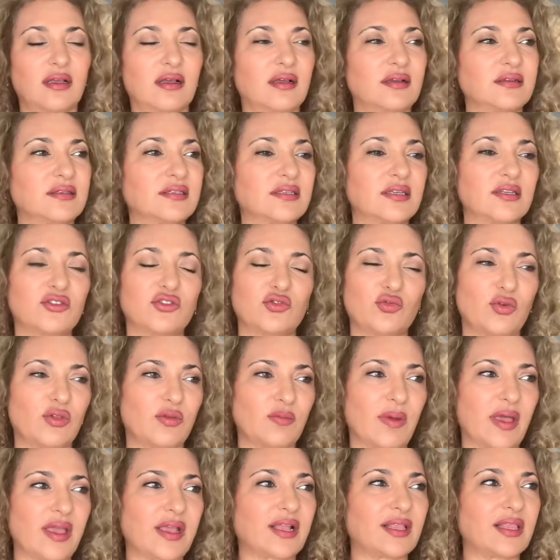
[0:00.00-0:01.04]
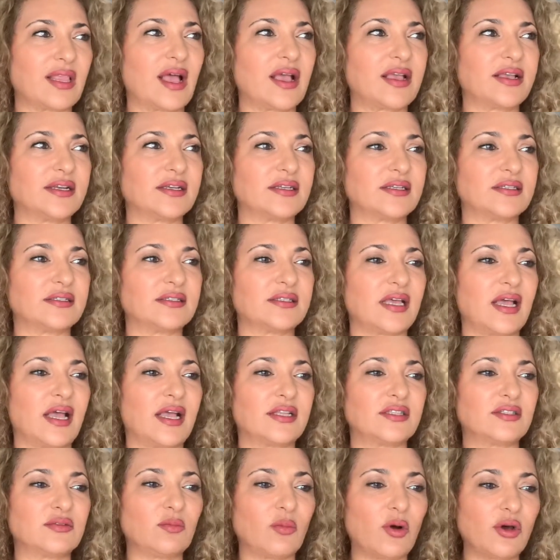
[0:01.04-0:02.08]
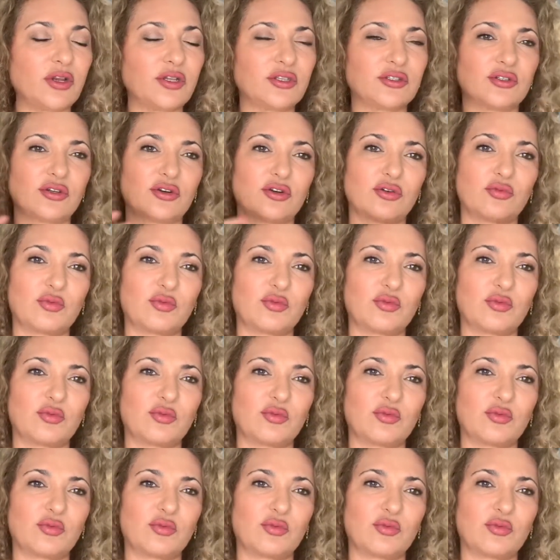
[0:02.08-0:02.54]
sit with my client and monitor